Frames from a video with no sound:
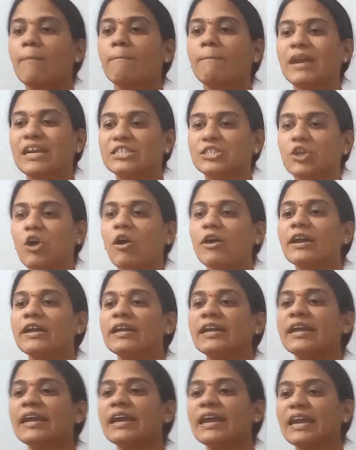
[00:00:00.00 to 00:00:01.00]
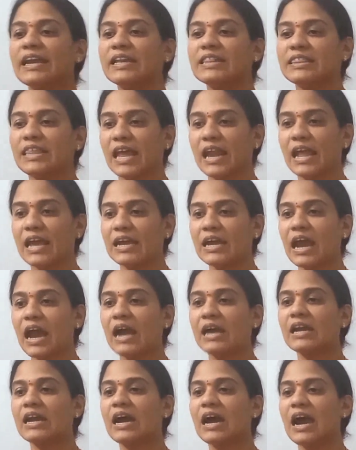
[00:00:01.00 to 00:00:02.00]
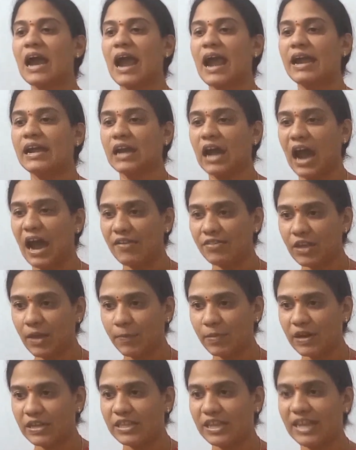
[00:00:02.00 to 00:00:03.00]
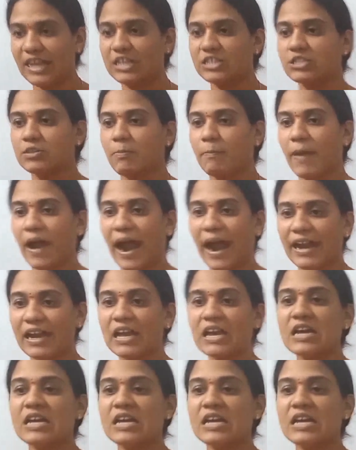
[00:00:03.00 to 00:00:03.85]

majority in Telangana and Andhra Pradesh, but